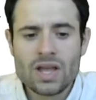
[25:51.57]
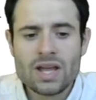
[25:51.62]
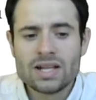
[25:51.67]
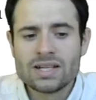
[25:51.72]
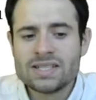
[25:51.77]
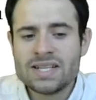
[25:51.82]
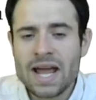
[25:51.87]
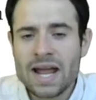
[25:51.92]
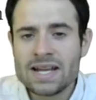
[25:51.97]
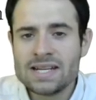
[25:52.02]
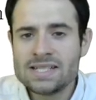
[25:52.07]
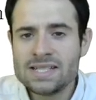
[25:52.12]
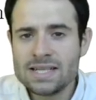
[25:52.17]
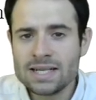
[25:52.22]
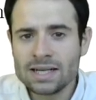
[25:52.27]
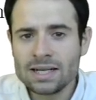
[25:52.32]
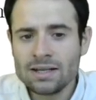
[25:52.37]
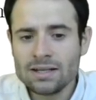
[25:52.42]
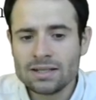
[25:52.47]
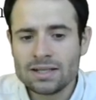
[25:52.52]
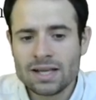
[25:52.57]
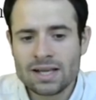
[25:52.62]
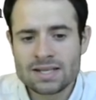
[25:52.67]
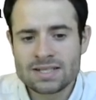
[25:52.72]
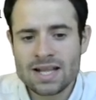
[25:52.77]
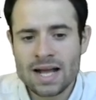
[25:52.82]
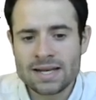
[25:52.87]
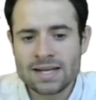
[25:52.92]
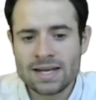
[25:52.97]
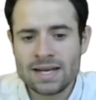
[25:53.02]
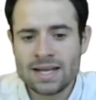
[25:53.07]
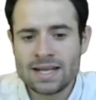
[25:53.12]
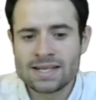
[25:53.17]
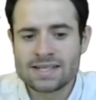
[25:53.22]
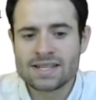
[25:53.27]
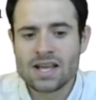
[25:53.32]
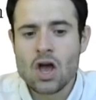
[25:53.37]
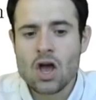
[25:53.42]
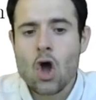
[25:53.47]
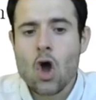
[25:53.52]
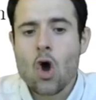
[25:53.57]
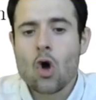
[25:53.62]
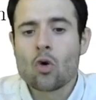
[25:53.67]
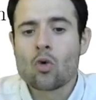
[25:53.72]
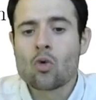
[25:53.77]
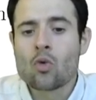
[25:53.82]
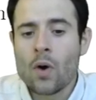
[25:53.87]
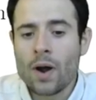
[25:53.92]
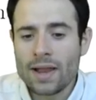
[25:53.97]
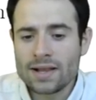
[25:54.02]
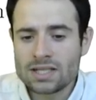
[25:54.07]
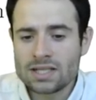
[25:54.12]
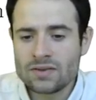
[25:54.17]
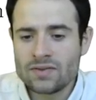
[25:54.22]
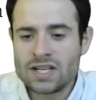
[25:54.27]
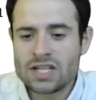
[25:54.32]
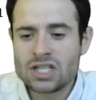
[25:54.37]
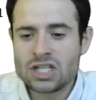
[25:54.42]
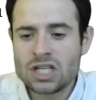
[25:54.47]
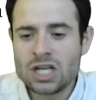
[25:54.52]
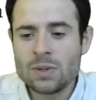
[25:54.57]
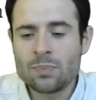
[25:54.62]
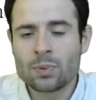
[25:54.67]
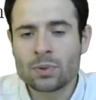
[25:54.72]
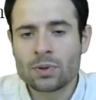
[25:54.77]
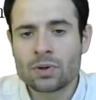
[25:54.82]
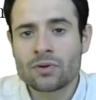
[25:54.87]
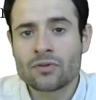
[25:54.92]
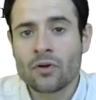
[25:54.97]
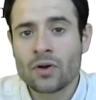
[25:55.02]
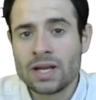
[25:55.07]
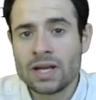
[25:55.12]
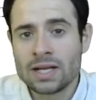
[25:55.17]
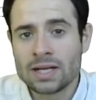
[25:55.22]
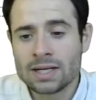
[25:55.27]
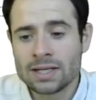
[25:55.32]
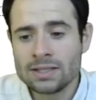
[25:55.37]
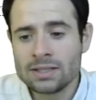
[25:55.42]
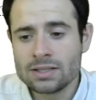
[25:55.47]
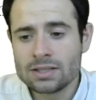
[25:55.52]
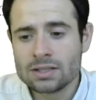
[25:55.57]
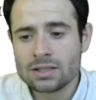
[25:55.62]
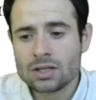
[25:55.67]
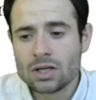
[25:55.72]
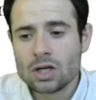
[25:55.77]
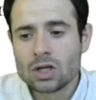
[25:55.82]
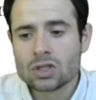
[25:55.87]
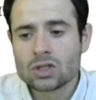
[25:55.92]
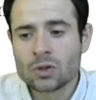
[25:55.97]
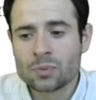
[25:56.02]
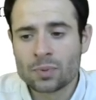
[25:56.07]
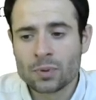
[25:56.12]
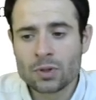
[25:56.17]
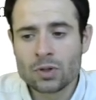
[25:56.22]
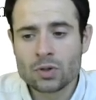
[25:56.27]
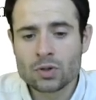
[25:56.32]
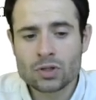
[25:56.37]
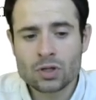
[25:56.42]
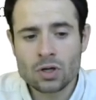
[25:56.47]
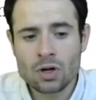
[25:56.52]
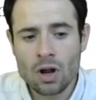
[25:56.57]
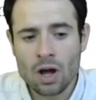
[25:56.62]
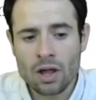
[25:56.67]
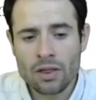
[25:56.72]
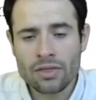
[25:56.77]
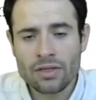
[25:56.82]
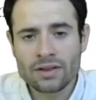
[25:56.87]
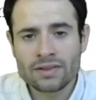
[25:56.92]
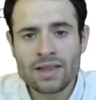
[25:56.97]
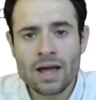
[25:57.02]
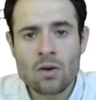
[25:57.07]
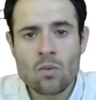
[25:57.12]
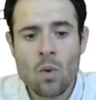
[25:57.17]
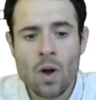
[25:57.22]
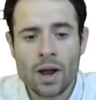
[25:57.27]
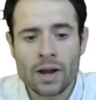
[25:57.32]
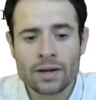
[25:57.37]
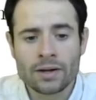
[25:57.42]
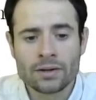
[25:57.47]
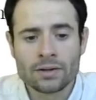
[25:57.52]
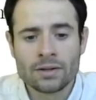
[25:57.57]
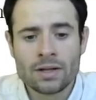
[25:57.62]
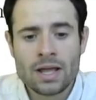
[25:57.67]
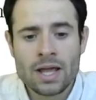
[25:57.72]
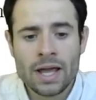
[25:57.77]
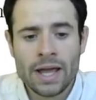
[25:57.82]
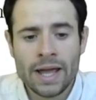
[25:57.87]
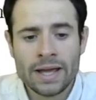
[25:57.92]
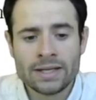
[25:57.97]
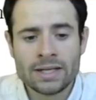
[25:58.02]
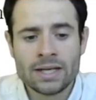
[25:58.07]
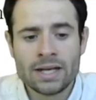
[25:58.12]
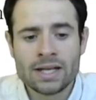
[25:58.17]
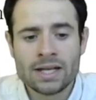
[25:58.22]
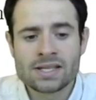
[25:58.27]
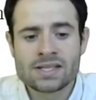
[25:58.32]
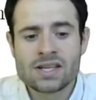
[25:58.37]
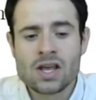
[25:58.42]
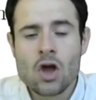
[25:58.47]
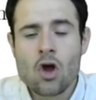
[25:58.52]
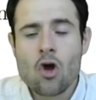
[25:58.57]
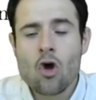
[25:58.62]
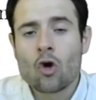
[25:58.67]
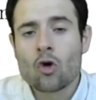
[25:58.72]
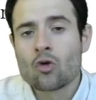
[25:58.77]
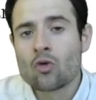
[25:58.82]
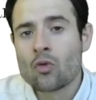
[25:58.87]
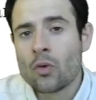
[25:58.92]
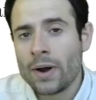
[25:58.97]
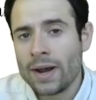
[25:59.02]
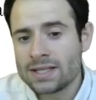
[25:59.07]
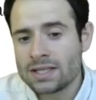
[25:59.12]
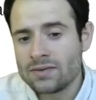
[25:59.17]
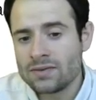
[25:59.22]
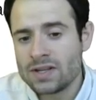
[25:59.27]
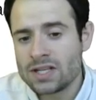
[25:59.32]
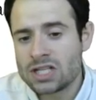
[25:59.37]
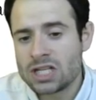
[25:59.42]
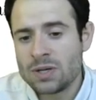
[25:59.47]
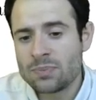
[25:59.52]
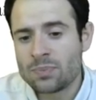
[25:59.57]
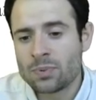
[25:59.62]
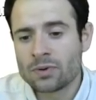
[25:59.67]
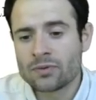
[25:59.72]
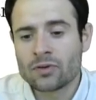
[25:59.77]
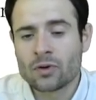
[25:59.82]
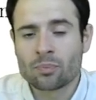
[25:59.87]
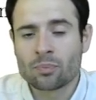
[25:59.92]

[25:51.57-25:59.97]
The idea is that it is relatively cheaper for England to produce cloth than wine, and it is relatively cheaper for